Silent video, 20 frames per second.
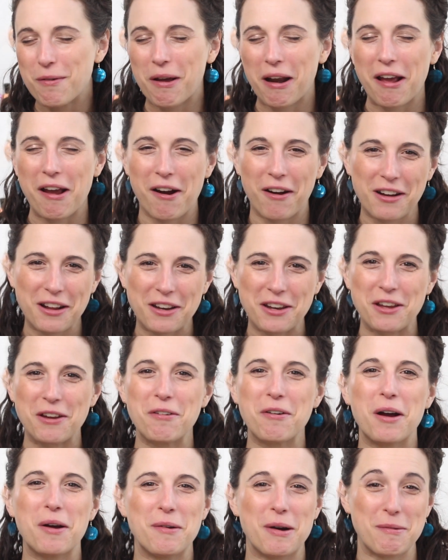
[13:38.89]
what I already
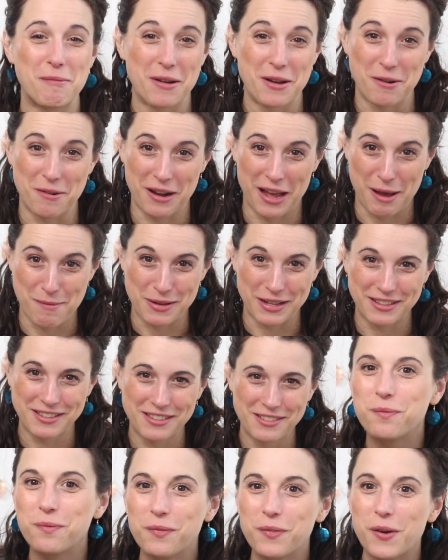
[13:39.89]
knew about my own habits.